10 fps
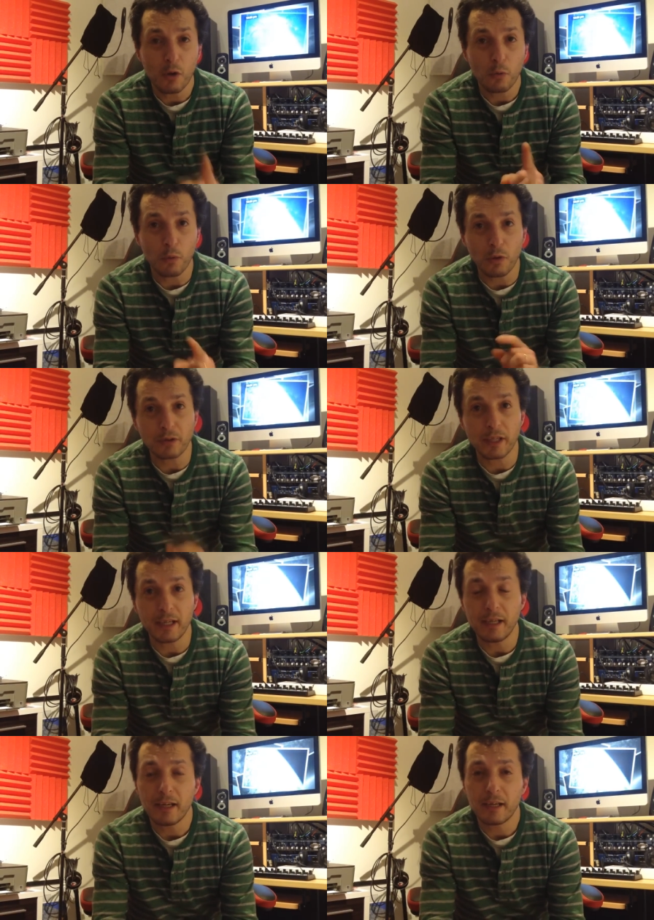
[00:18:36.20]

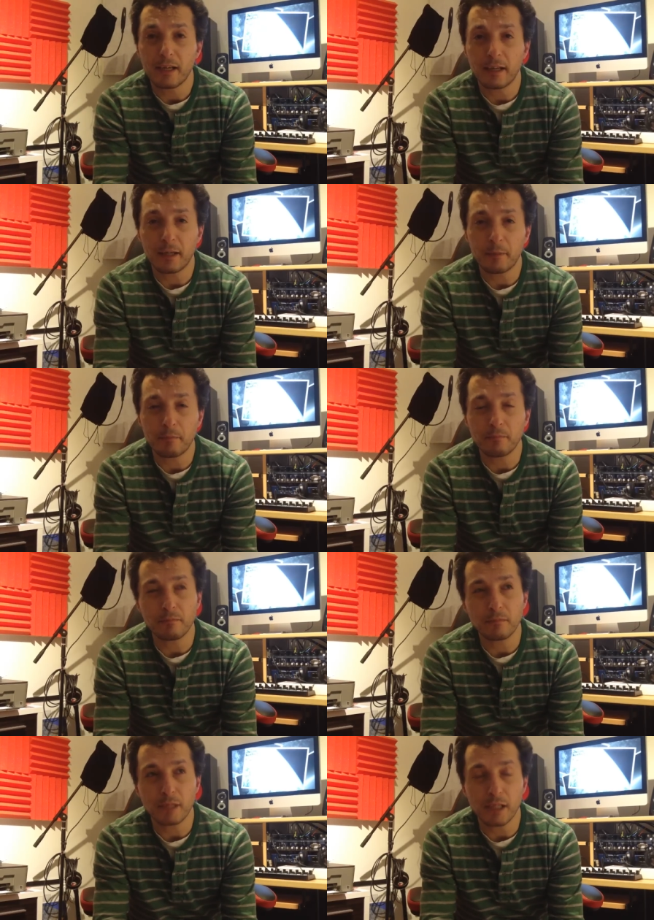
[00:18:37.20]
WORLDE
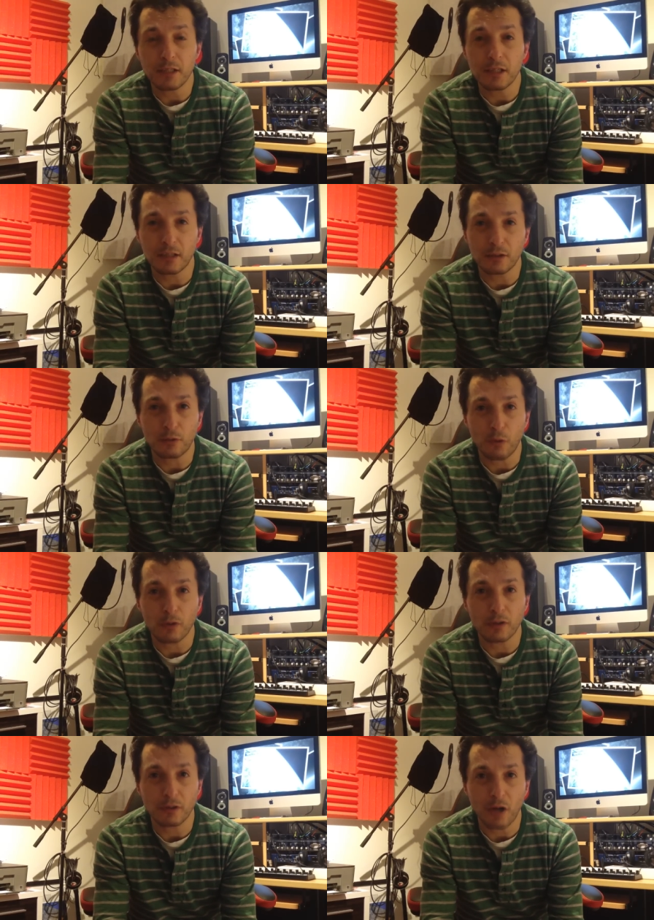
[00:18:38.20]

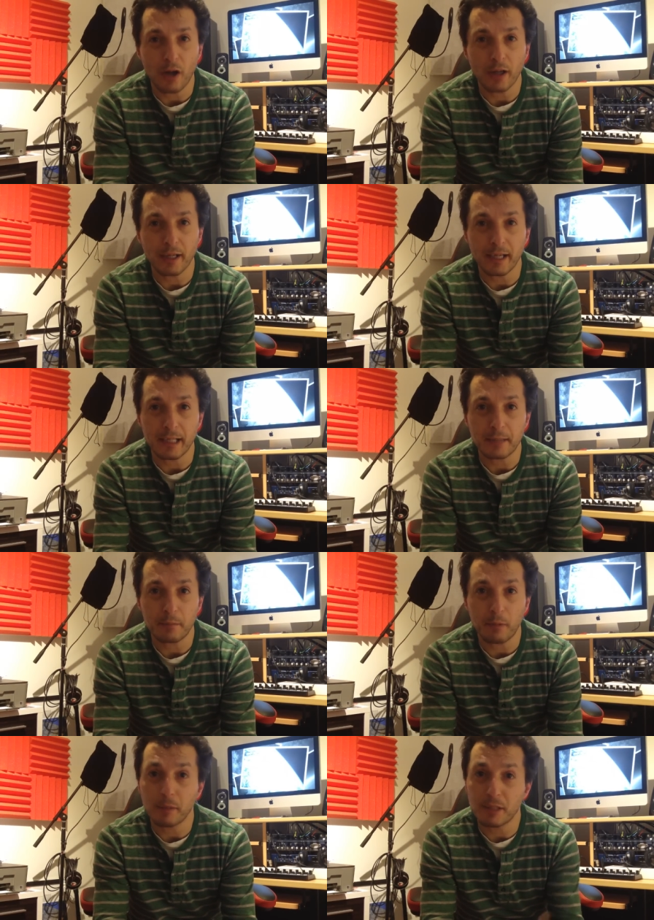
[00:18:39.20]
Easycontroller 9 is
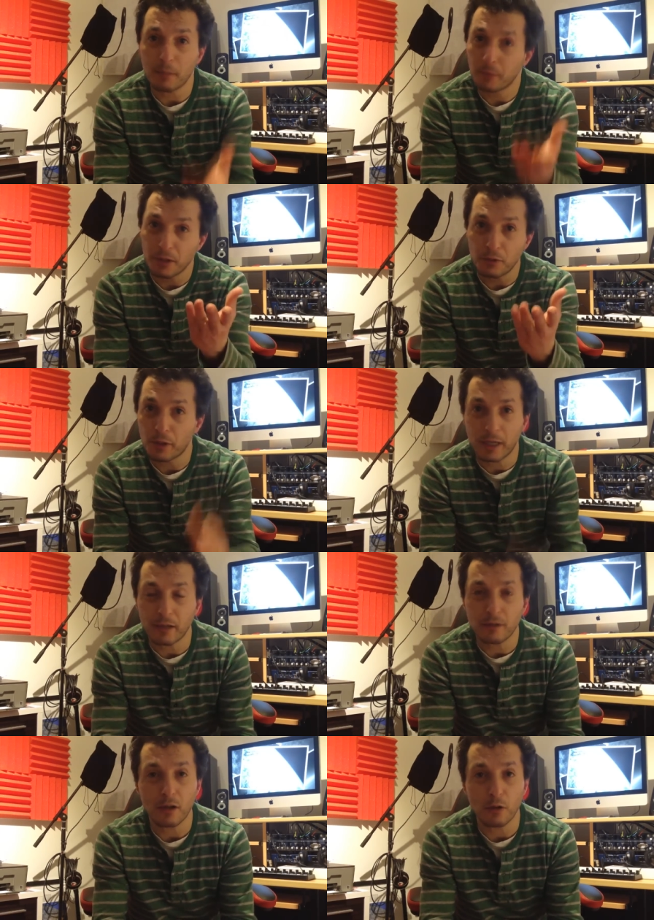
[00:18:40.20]
probably something you
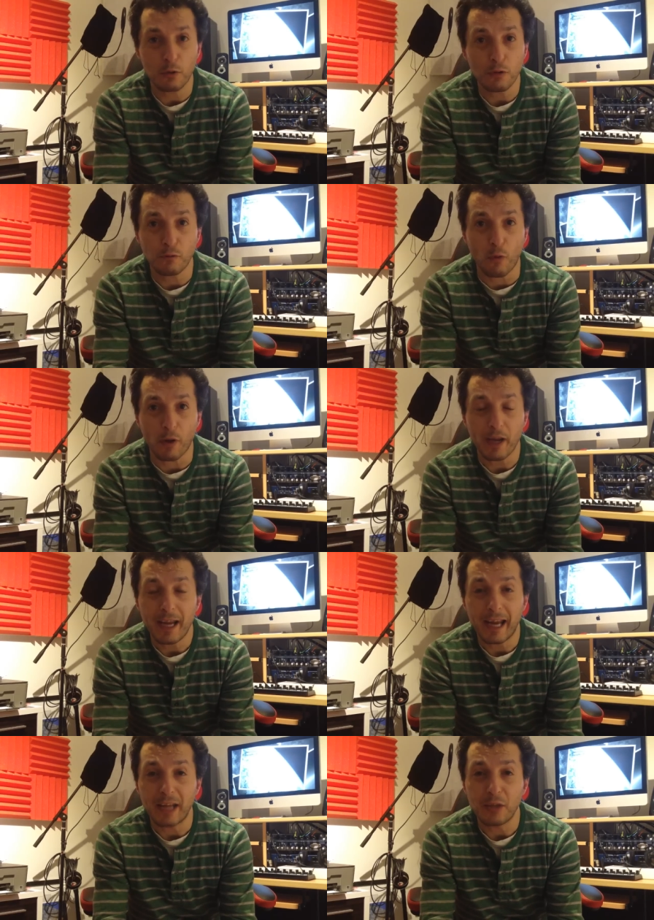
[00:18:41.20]
can look for.
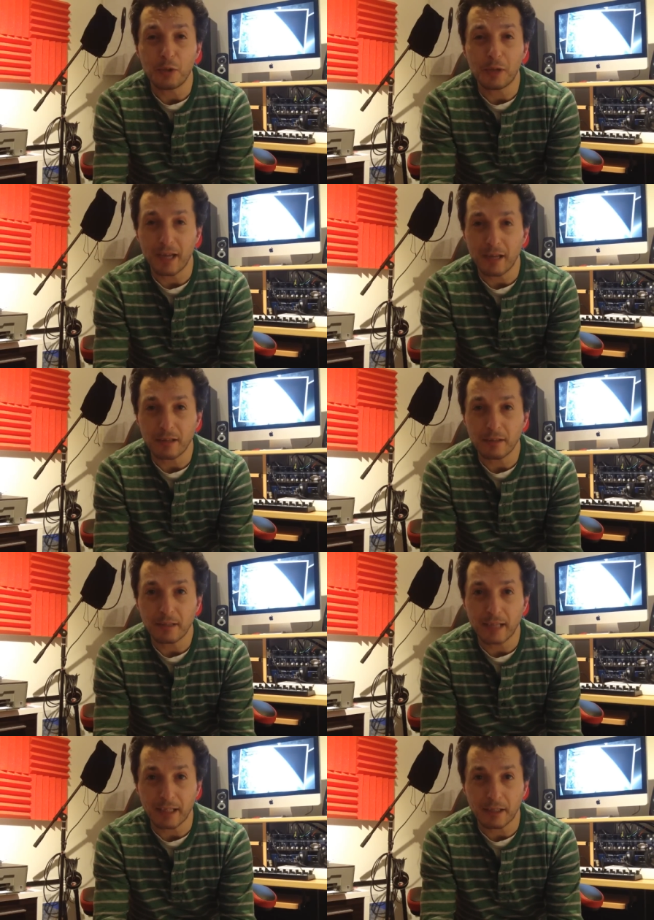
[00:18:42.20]
And you can
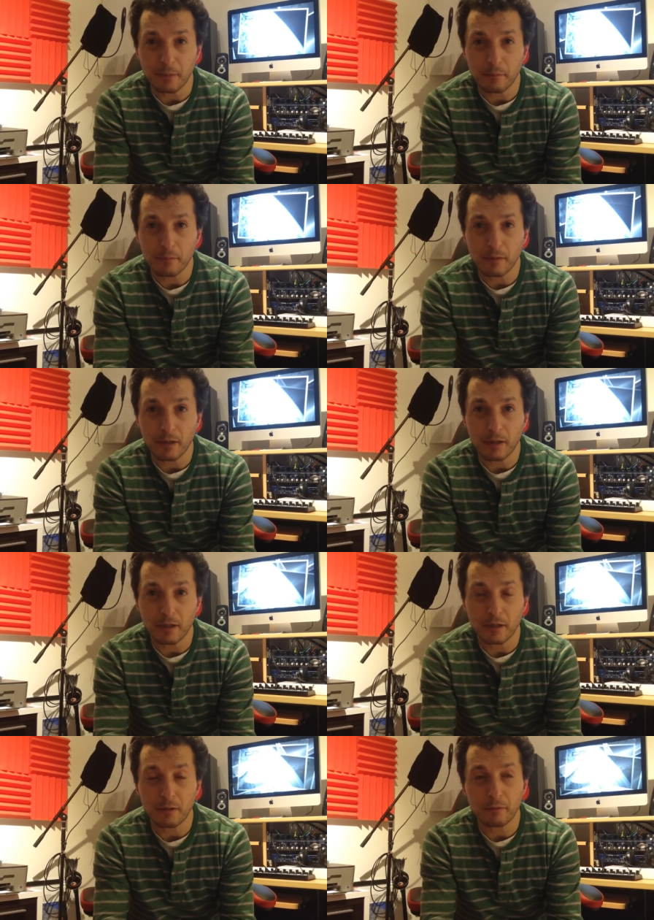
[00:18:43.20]
get them
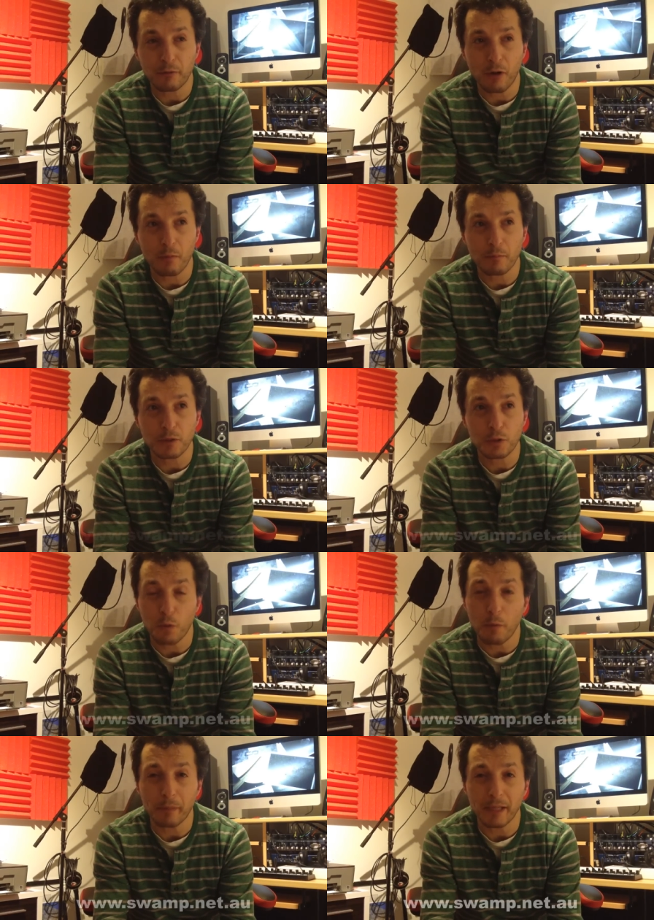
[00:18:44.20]
from
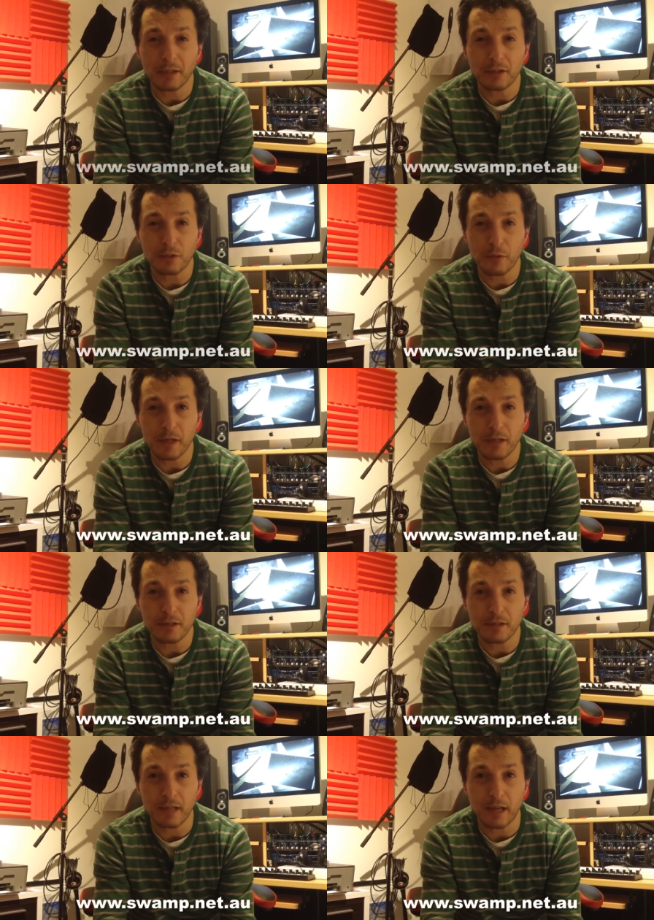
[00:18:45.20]
Swamp
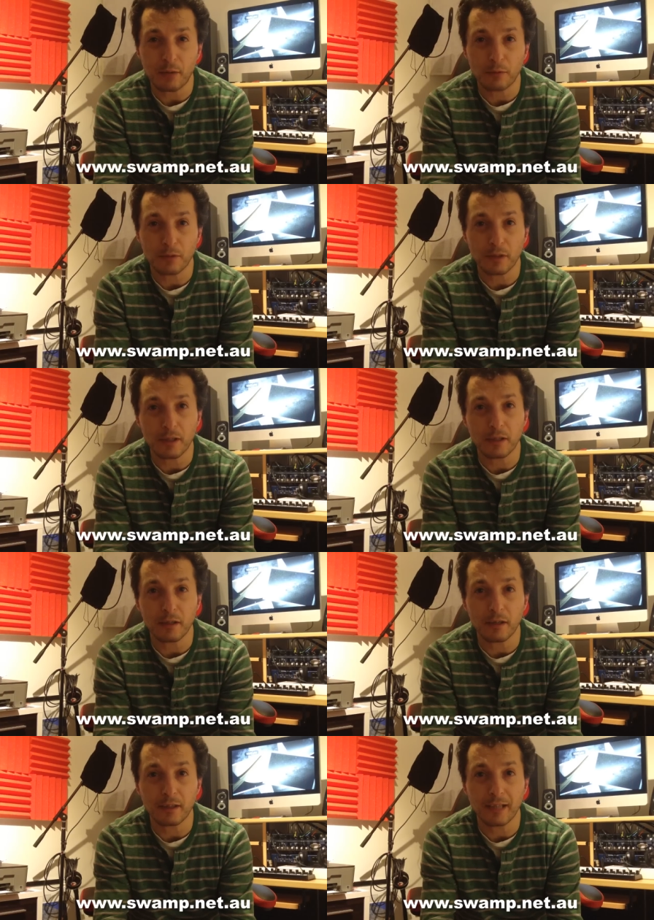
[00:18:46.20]
Industries down
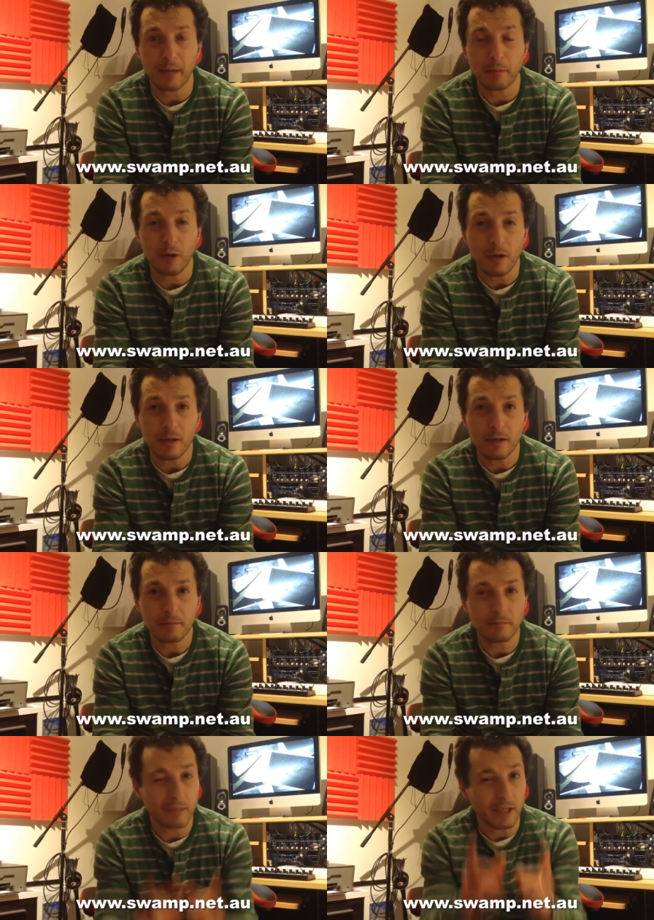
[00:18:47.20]
in Canberra.
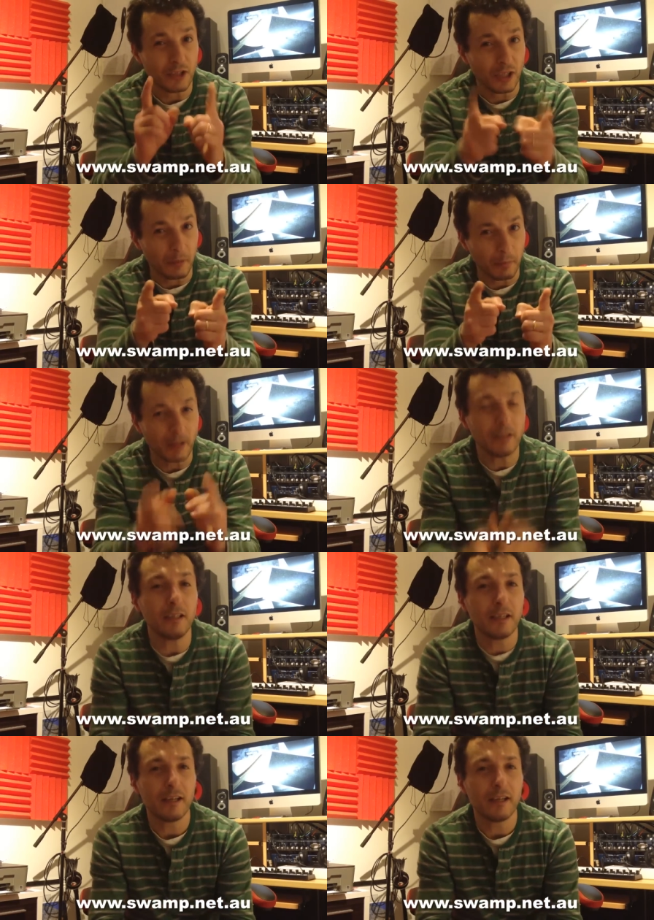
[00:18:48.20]
There's another plug. I